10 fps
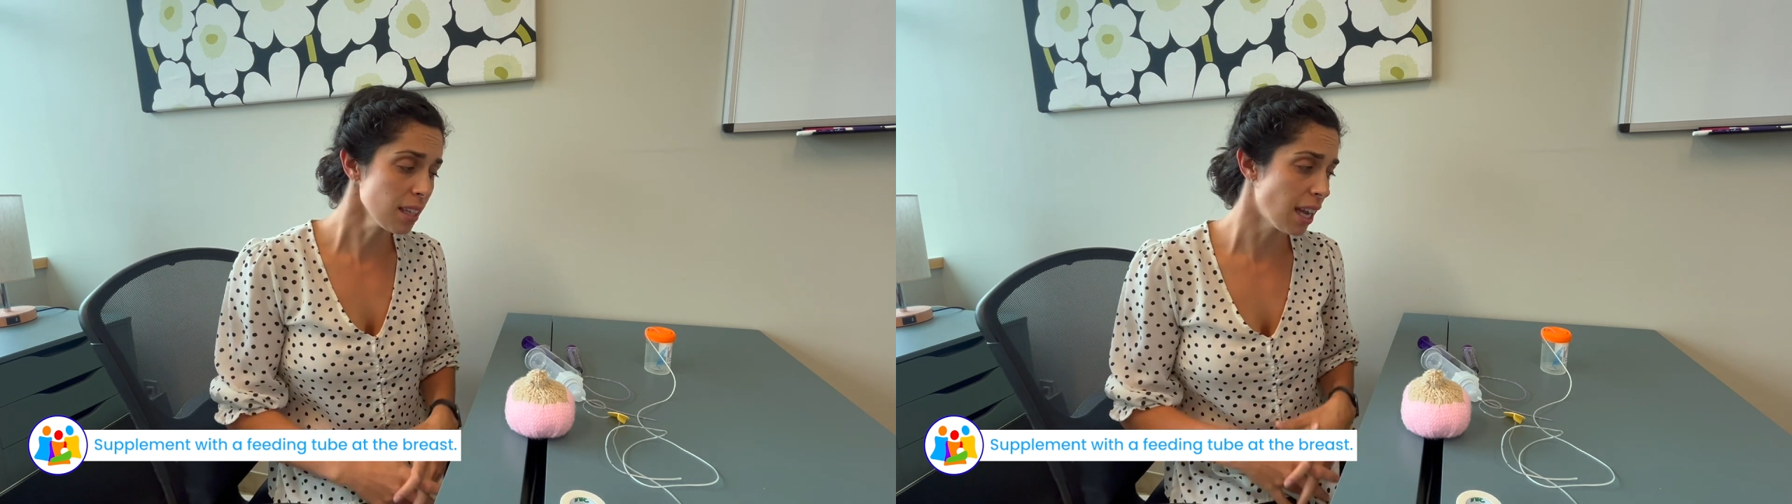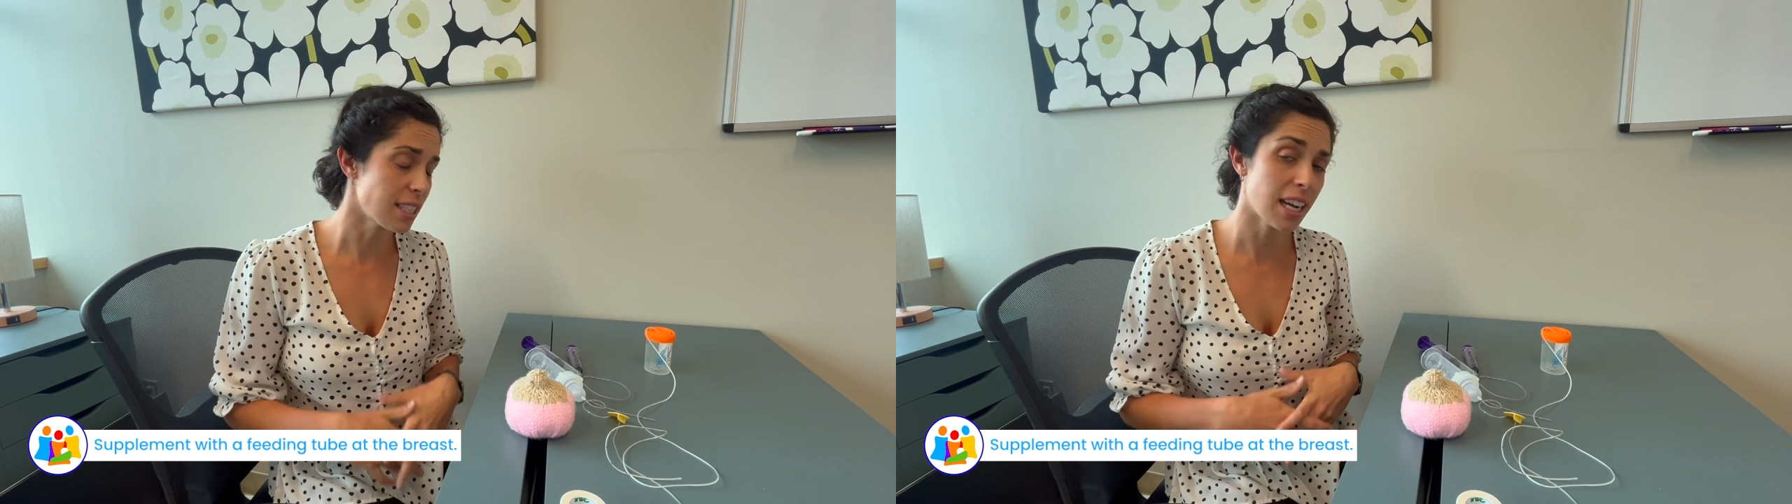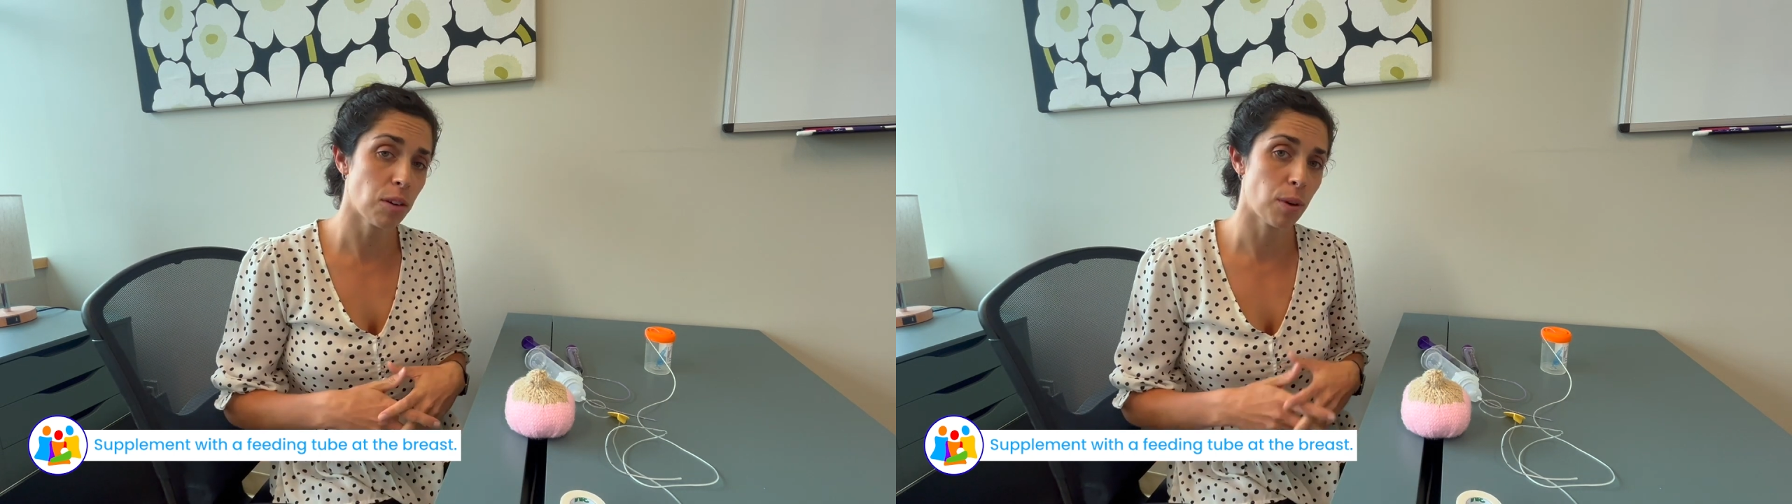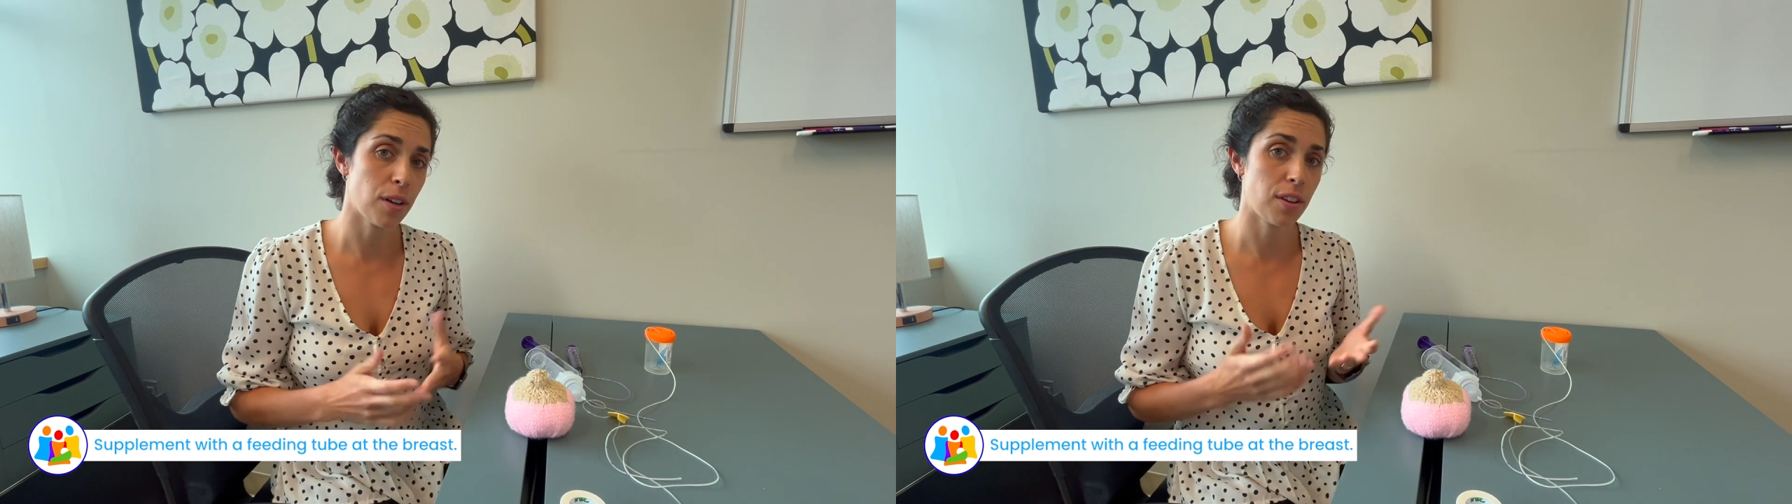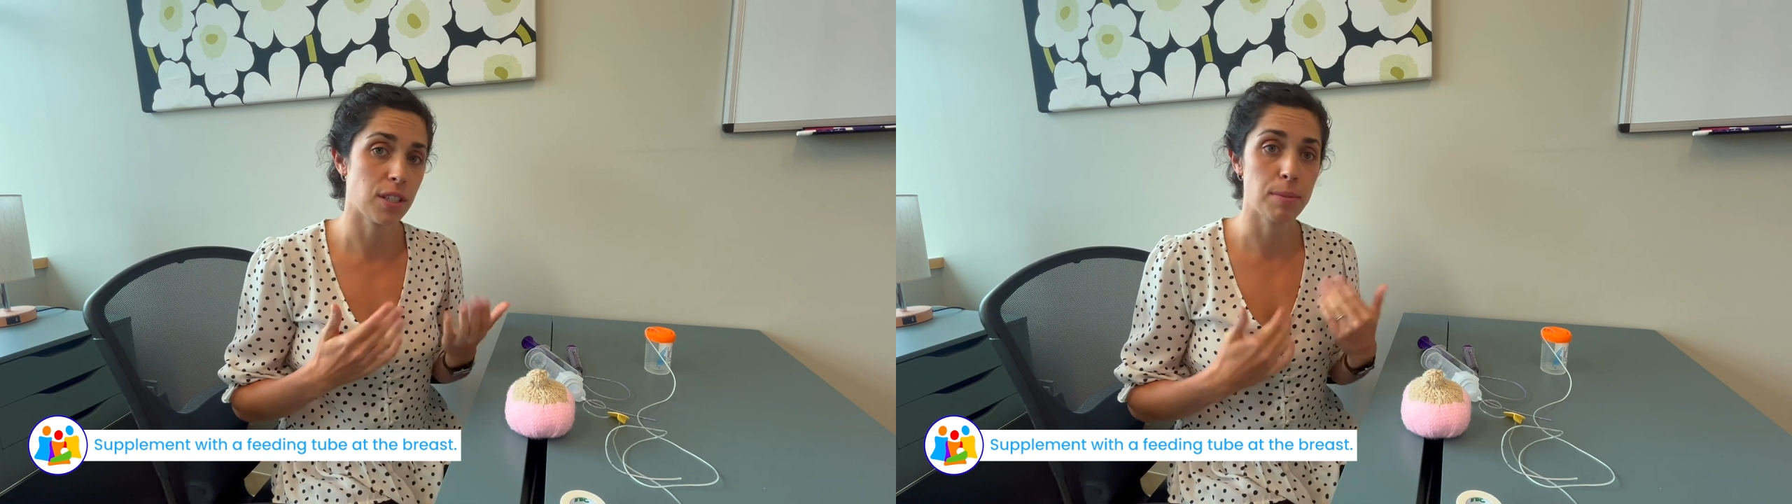a diet where
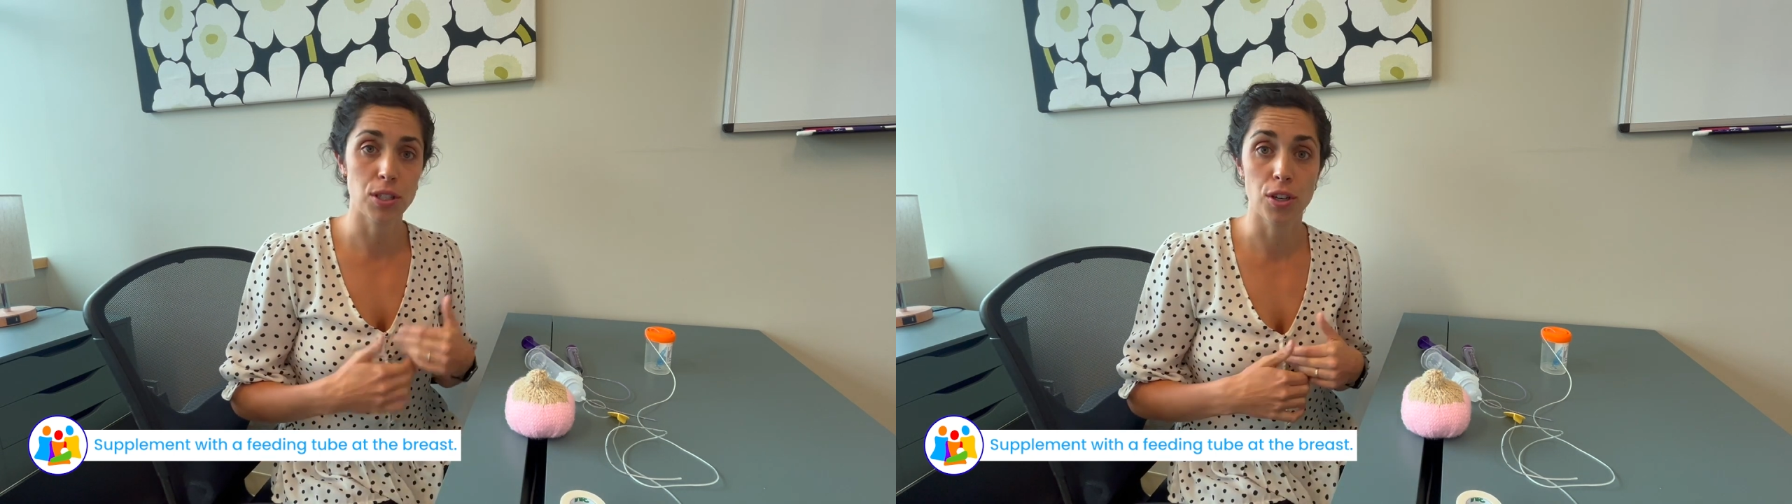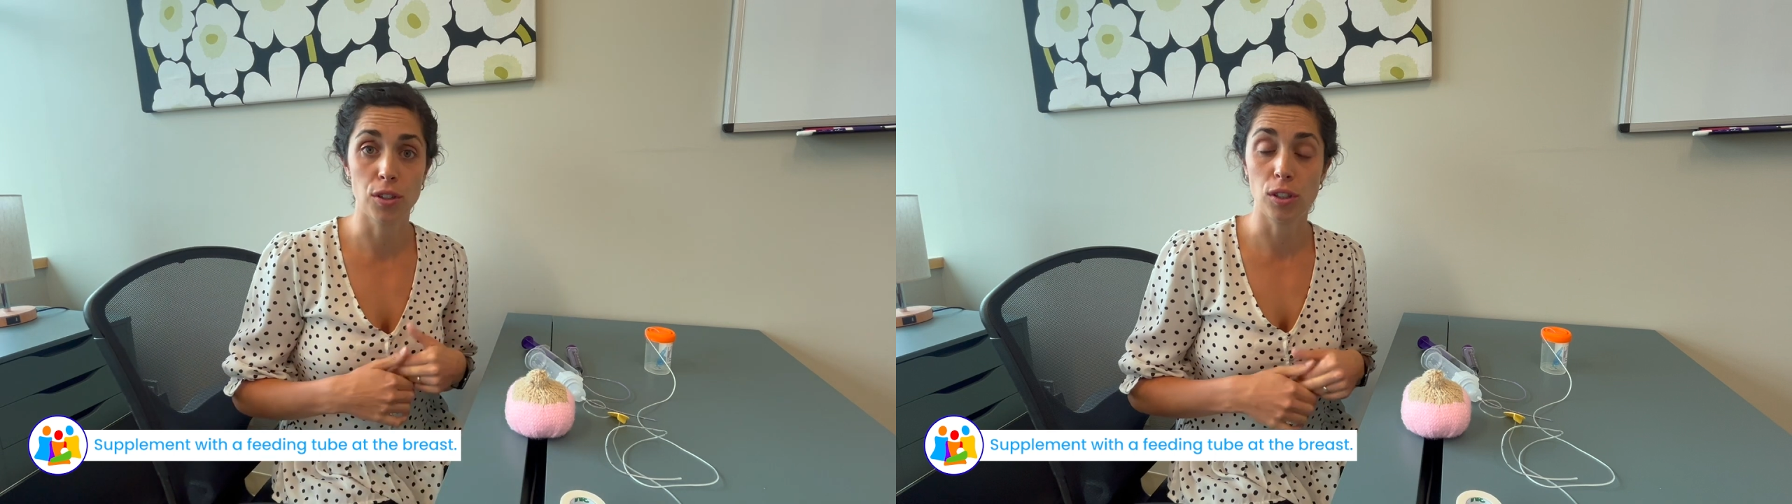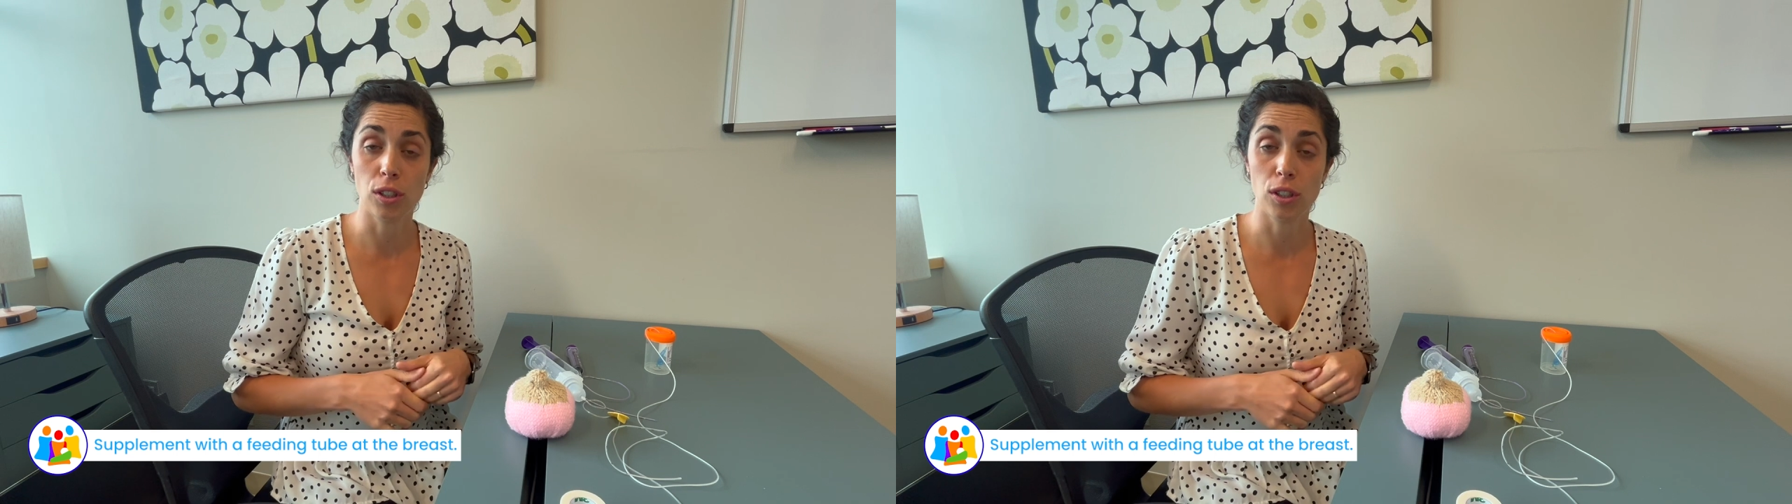there's maternal